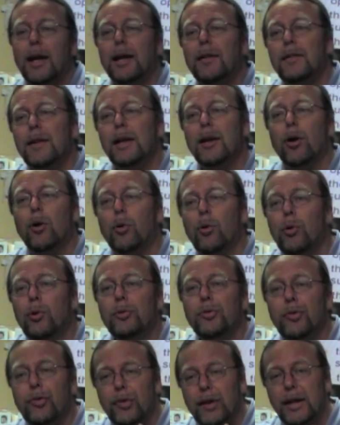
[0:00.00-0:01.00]
And the
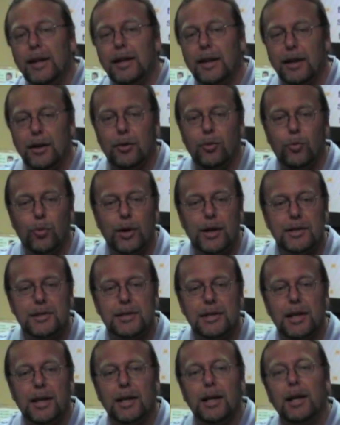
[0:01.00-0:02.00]
old thinking
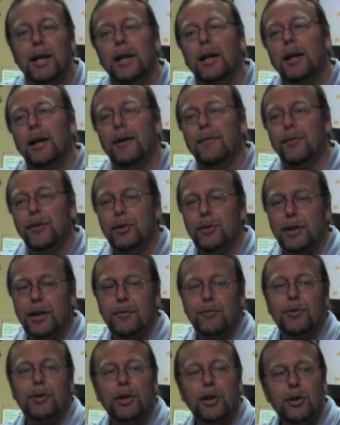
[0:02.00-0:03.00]
was that if you
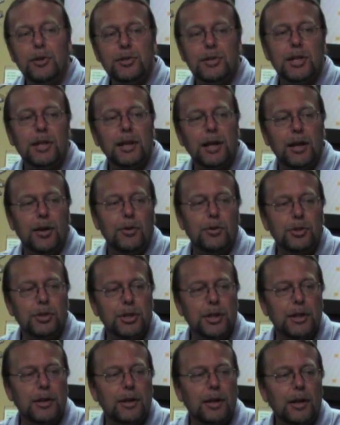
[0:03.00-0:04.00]
live close to the
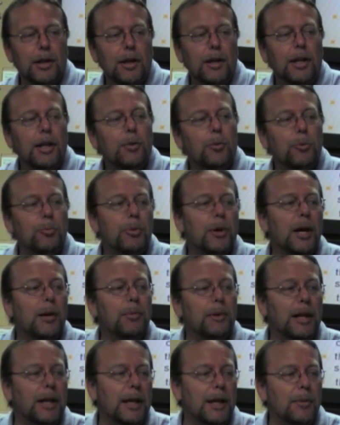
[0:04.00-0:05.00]
ocean, you would
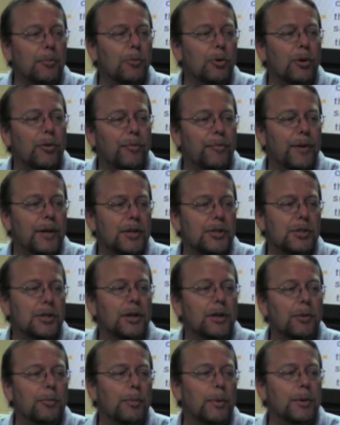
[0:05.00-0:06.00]
probably eat more
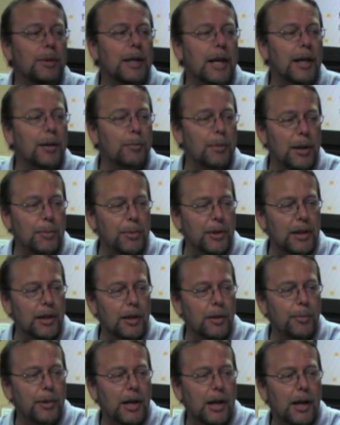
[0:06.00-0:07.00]
fish and your diet might be a
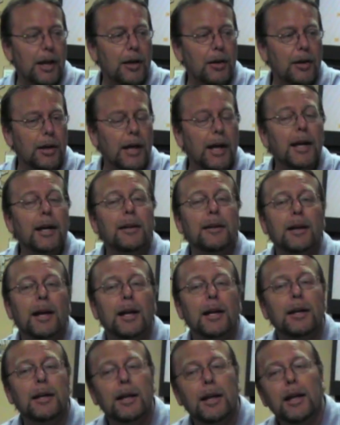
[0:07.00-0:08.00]
little bit higher in
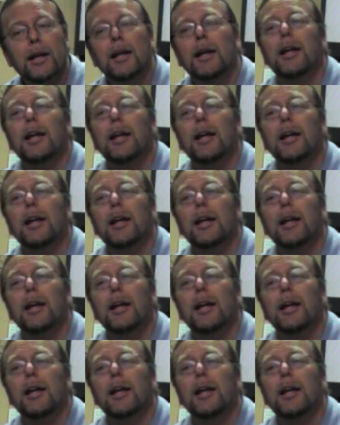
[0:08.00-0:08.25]
iodine.